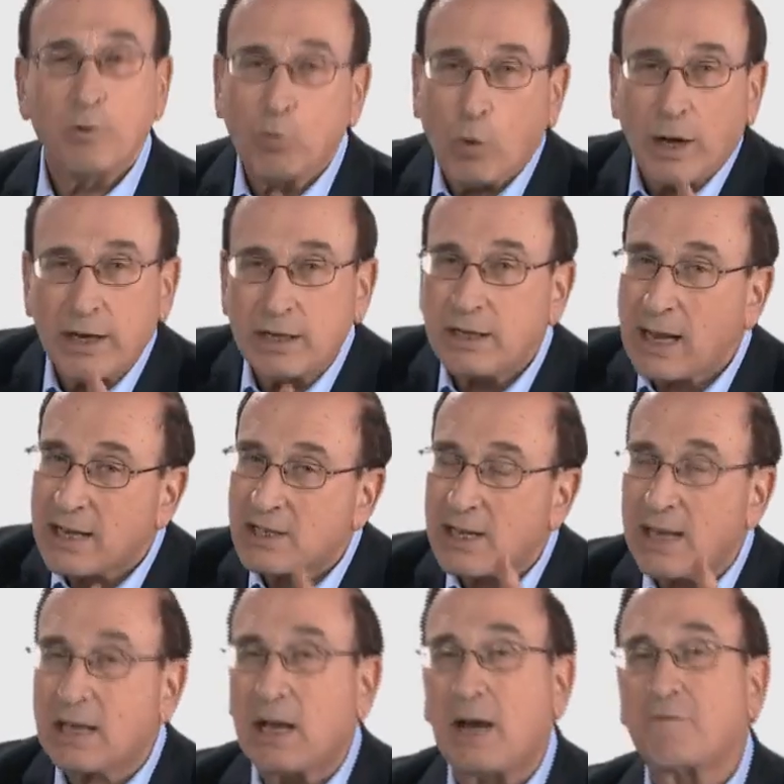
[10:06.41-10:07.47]
And what did I
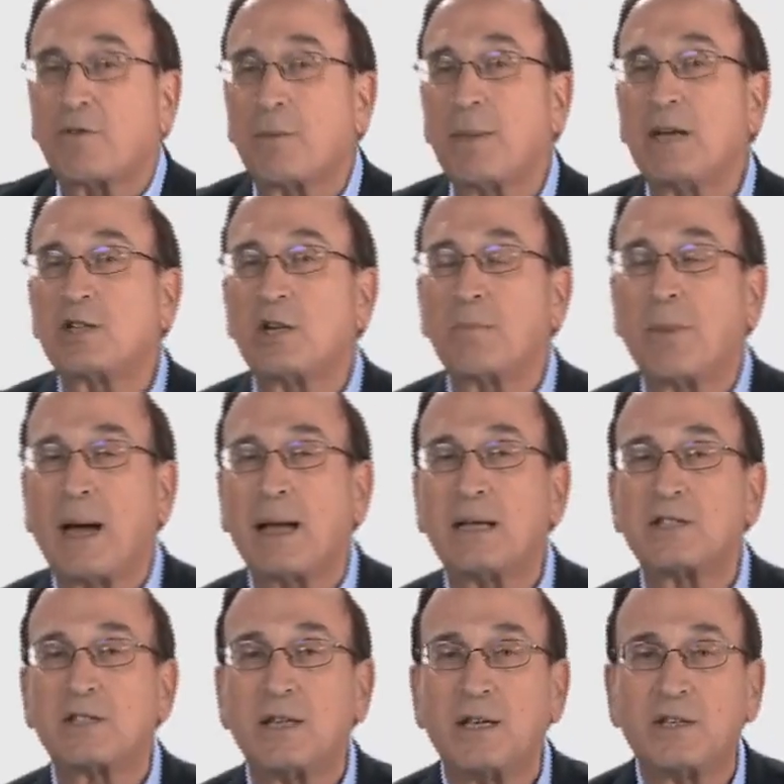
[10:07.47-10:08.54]
say confirmation
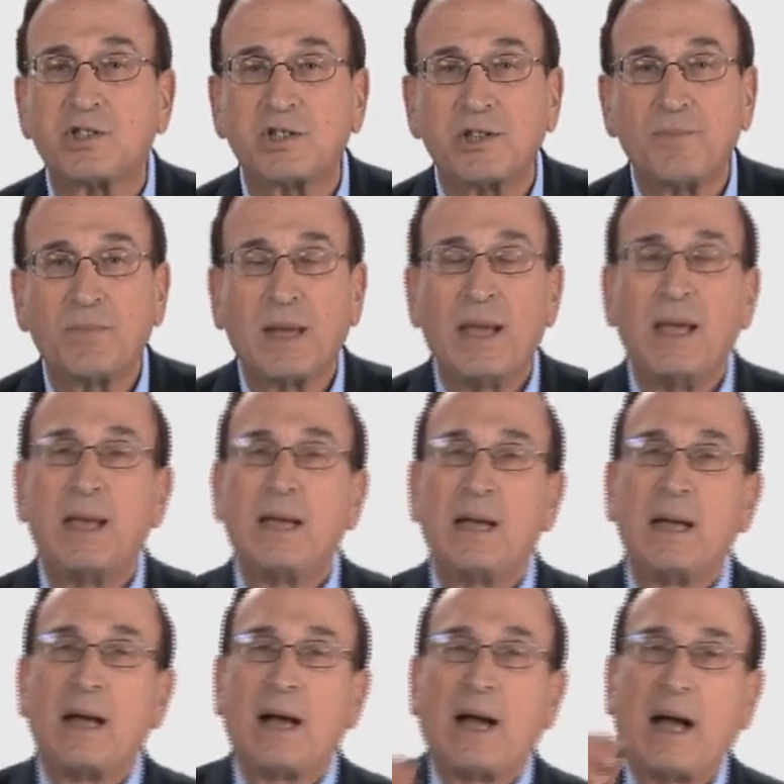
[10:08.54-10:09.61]
bias is?
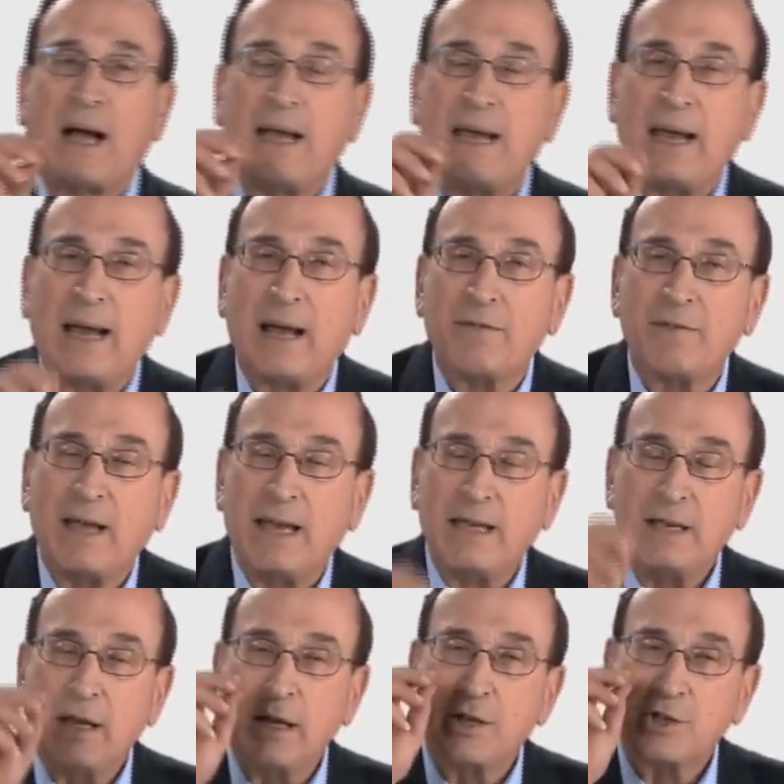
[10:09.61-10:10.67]
I have
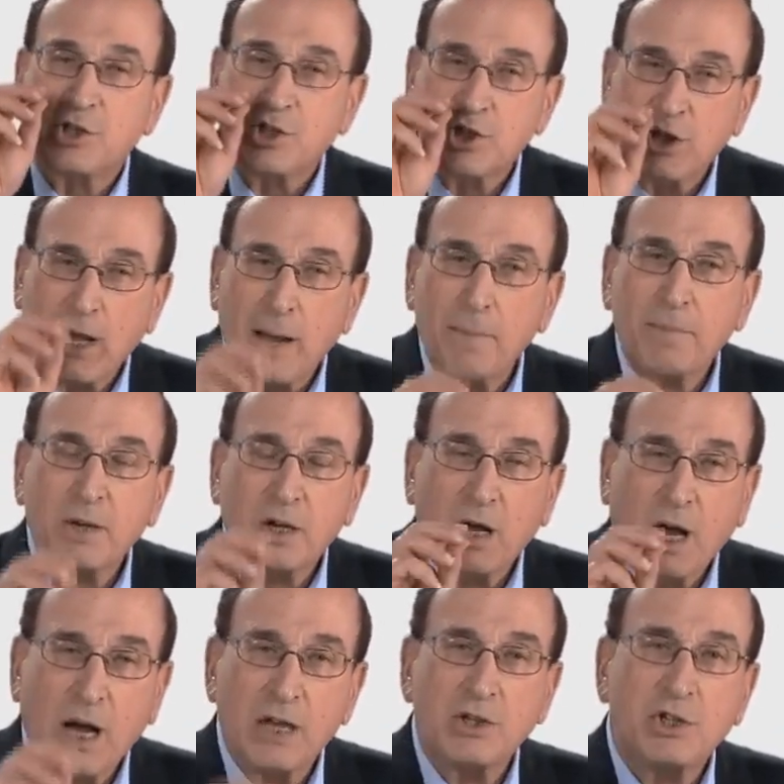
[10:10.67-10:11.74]
a
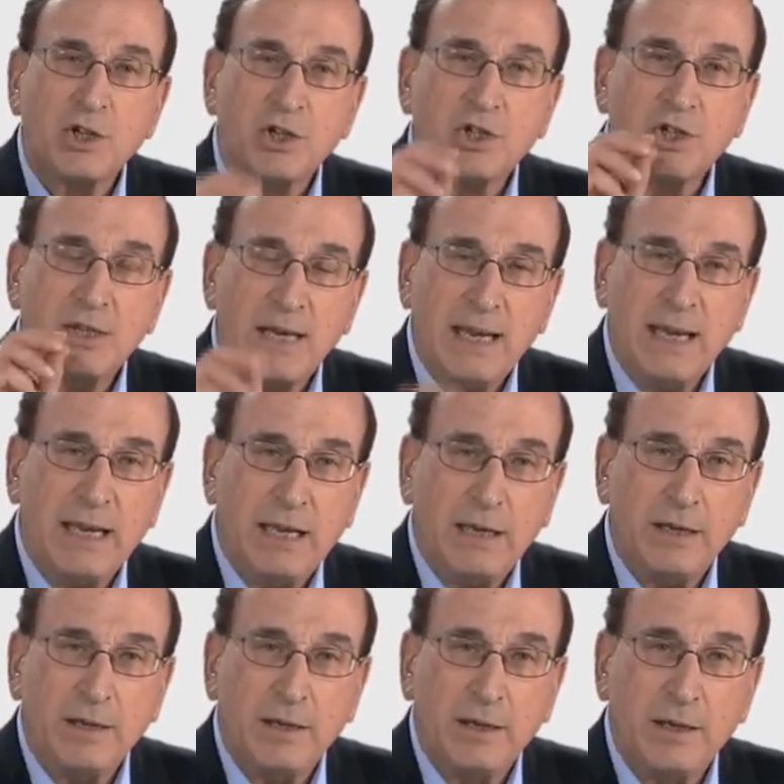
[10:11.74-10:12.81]
subconscious
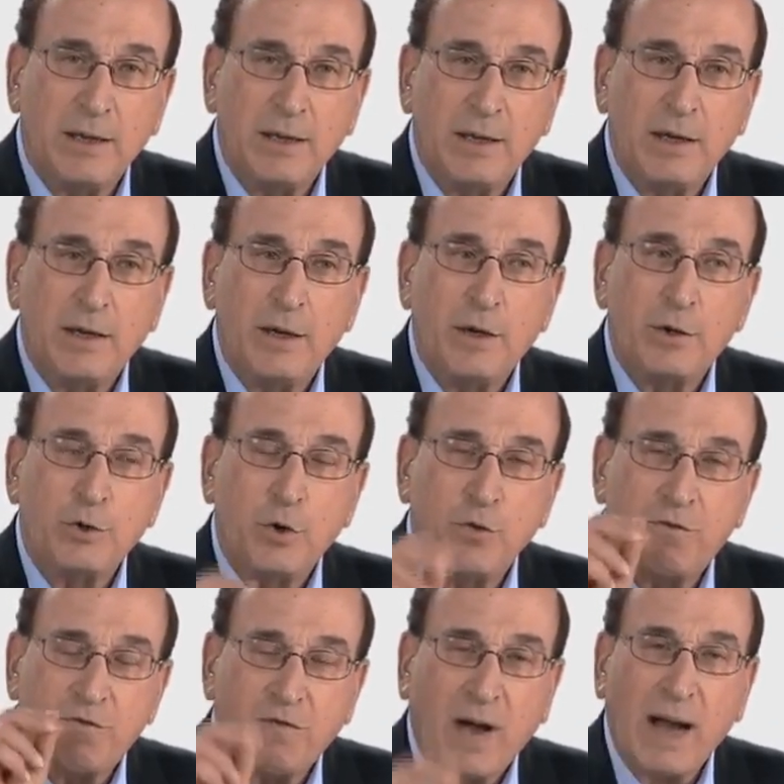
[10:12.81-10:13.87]
need to
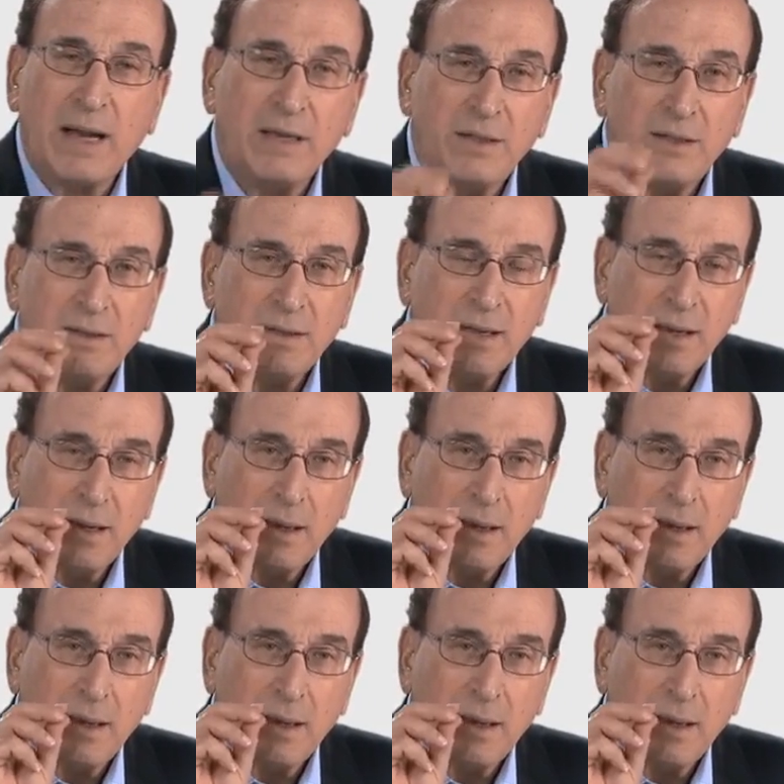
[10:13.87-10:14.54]
find